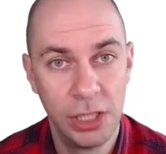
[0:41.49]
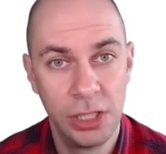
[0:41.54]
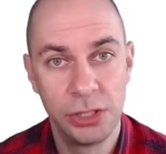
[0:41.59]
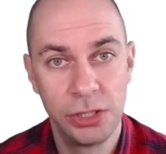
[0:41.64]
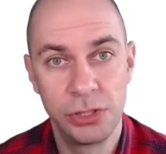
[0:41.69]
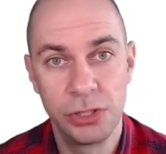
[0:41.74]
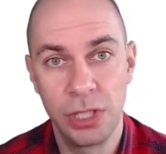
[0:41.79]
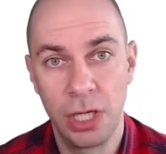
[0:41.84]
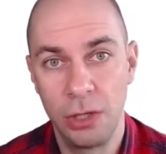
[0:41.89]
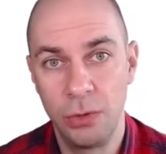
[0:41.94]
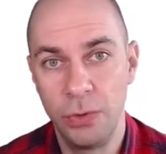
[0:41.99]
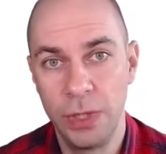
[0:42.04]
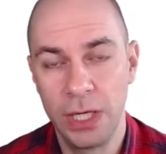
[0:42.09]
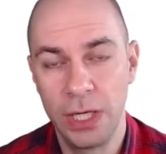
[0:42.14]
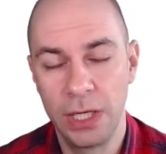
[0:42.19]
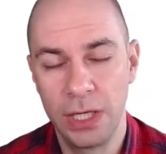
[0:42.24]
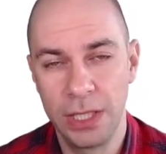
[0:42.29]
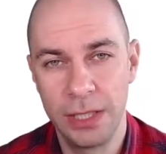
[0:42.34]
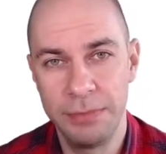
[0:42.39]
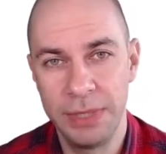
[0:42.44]
So we're
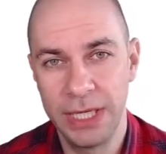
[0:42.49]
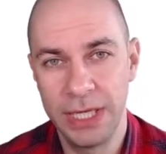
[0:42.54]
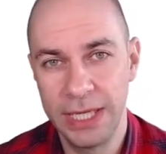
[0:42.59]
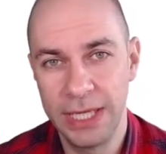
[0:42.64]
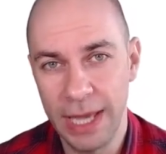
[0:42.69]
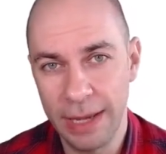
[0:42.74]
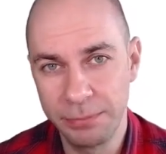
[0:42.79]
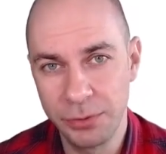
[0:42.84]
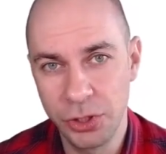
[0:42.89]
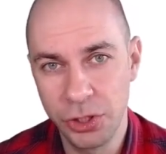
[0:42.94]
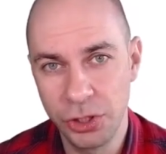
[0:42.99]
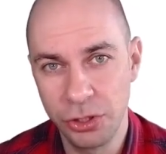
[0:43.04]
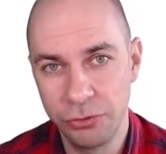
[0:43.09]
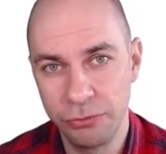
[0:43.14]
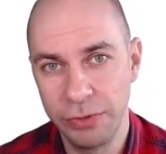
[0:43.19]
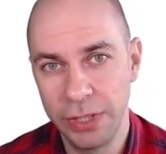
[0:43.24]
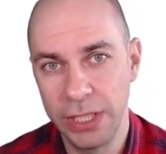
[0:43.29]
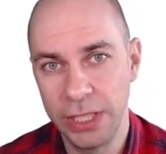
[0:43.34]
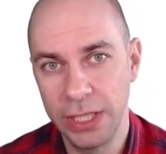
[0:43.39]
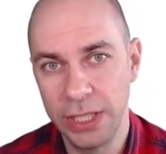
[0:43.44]
going to be
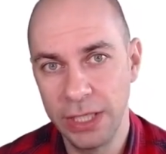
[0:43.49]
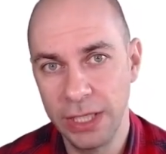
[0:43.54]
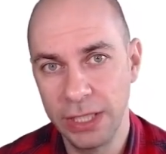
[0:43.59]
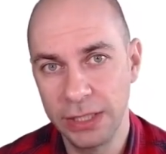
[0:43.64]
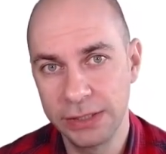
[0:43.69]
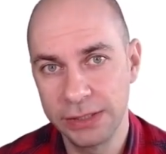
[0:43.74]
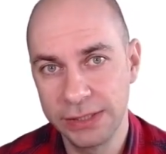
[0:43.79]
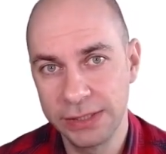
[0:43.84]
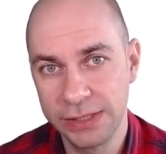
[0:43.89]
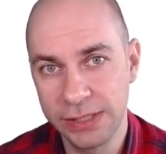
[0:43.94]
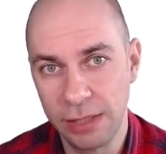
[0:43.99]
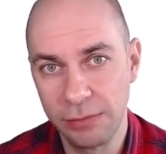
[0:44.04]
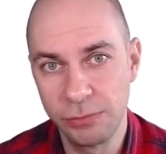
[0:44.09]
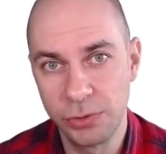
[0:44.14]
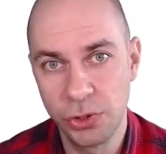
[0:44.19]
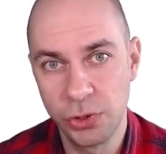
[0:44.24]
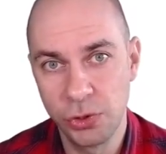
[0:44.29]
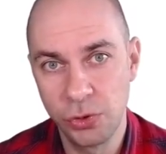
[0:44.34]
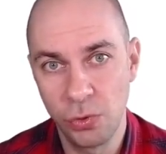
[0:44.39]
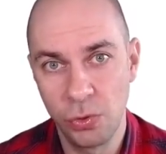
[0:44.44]
capturing some
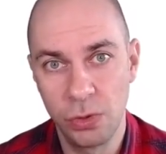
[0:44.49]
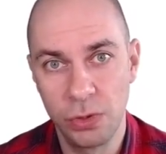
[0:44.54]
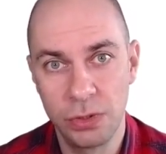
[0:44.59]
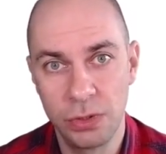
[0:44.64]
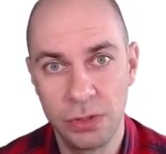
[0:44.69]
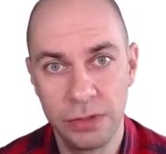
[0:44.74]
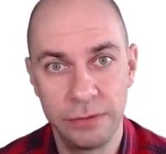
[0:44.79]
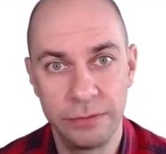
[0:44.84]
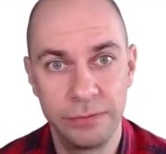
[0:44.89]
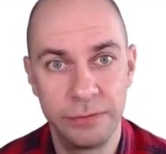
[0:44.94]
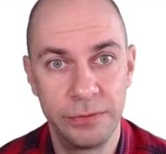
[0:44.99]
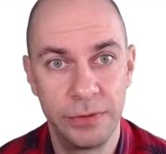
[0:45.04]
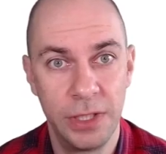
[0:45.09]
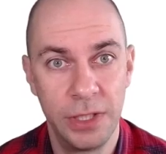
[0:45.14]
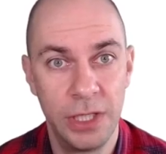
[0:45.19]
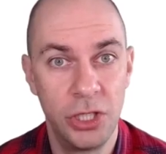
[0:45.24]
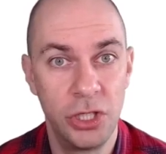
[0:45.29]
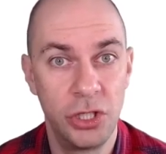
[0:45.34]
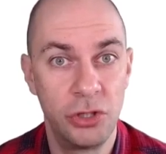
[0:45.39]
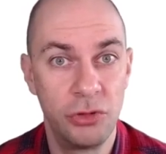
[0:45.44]
sort of
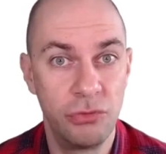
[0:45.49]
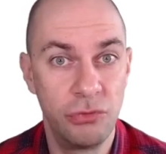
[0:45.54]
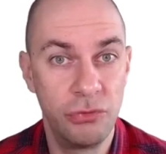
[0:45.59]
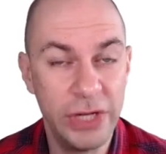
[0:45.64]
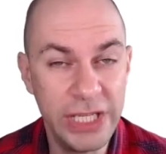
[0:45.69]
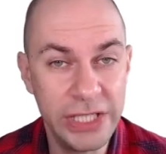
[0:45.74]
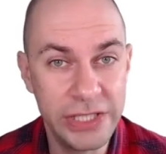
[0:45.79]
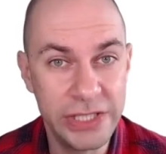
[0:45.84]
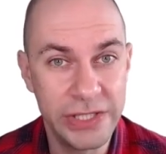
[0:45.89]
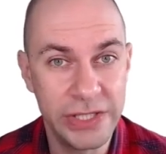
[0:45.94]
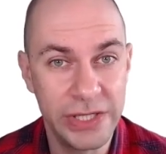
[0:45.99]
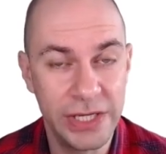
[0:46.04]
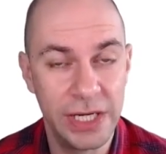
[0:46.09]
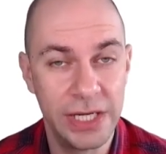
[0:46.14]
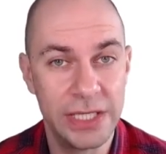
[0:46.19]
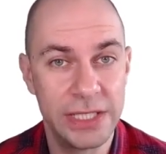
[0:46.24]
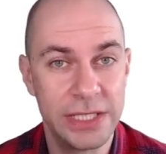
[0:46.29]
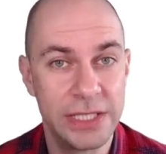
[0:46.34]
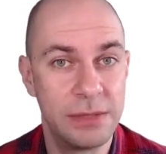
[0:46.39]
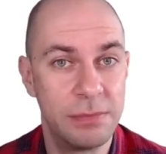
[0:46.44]

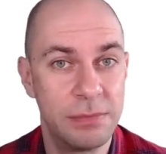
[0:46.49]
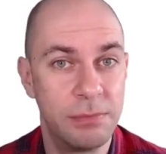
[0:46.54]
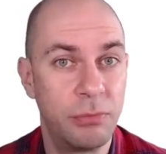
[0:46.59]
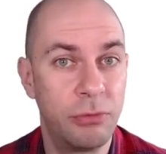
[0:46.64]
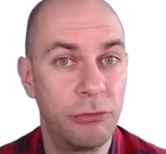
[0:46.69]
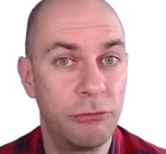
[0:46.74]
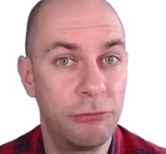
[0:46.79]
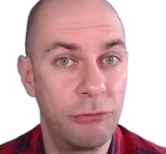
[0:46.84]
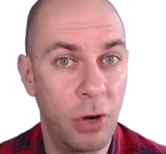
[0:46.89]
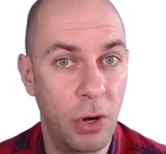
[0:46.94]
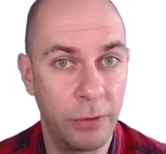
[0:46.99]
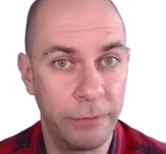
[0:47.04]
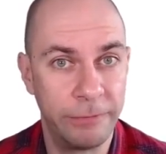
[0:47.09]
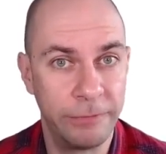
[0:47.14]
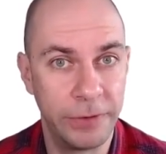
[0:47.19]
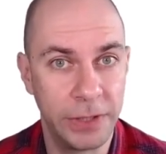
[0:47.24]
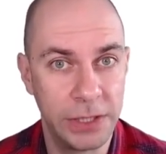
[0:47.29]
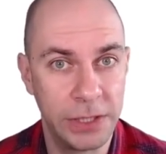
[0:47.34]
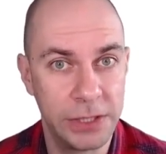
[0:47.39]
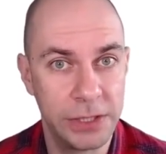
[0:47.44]
riskless
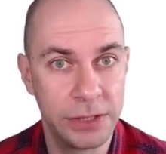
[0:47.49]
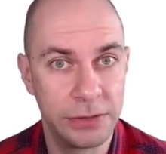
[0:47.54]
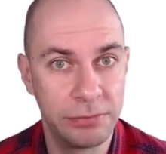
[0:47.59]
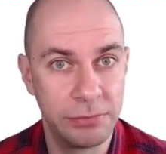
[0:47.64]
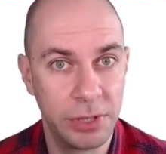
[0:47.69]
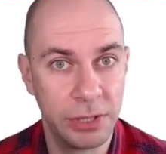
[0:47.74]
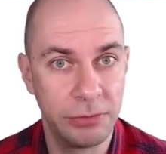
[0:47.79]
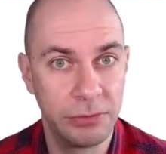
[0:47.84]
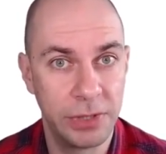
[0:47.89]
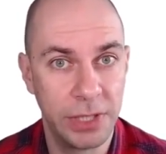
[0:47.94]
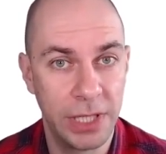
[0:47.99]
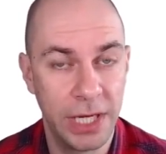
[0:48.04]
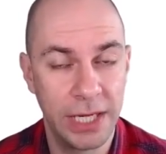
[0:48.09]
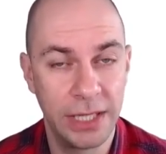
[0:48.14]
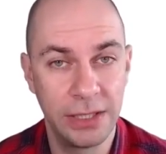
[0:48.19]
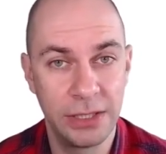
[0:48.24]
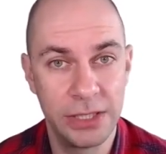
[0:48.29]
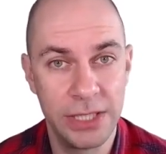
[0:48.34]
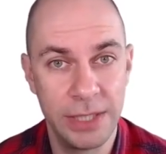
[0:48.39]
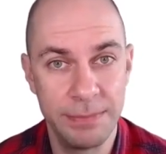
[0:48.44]
profit.
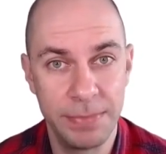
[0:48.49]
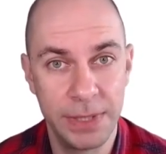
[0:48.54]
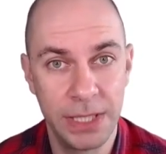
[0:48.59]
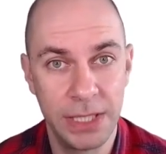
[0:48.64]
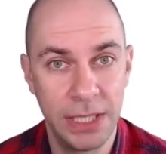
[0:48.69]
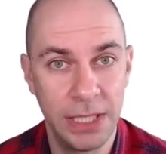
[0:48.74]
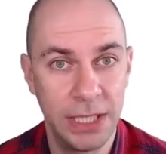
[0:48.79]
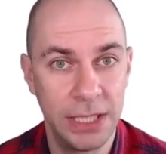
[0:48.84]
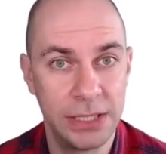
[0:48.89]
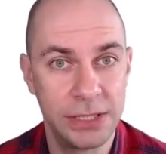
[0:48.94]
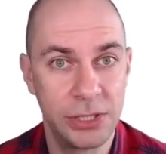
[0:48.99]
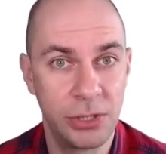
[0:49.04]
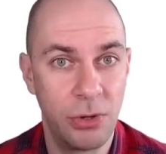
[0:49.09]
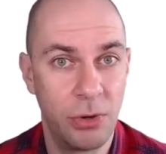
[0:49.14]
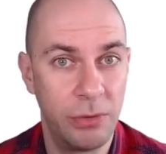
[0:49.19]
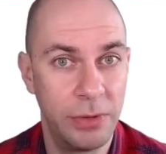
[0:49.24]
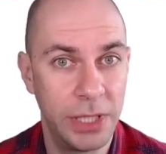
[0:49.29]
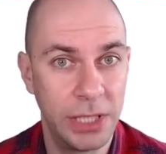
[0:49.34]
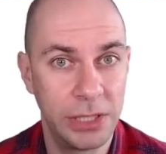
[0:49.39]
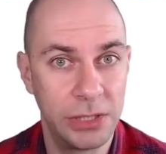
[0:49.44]
Okay, typically it's
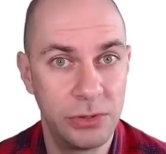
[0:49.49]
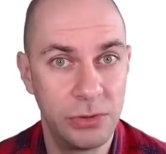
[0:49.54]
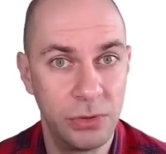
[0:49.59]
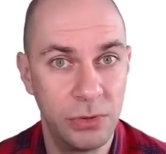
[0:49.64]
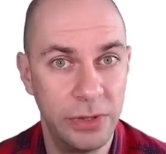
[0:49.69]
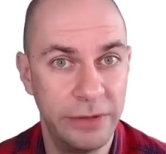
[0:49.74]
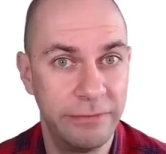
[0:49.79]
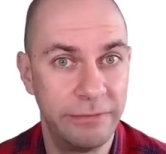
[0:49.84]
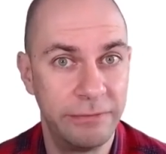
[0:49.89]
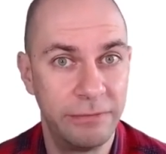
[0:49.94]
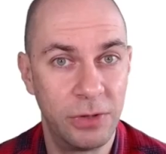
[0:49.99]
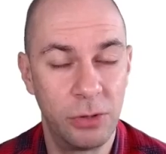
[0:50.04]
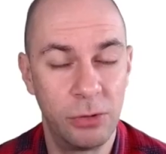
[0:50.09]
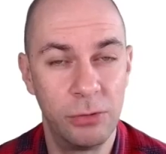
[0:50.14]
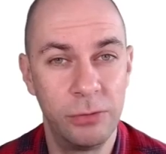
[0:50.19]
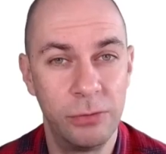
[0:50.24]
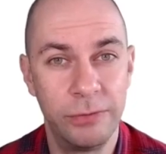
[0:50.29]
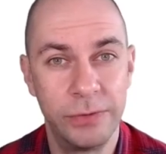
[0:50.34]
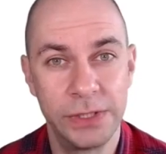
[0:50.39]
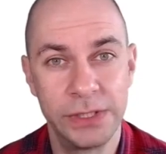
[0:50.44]
going to
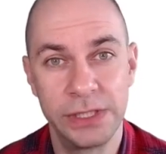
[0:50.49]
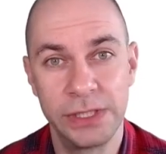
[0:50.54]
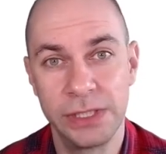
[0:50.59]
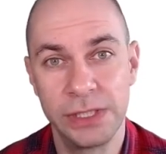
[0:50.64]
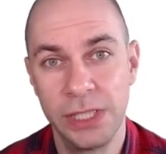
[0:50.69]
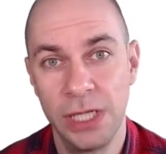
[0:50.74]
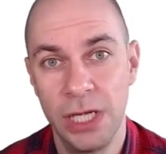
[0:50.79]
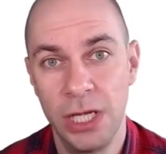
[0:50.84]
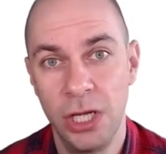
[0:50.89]
involve us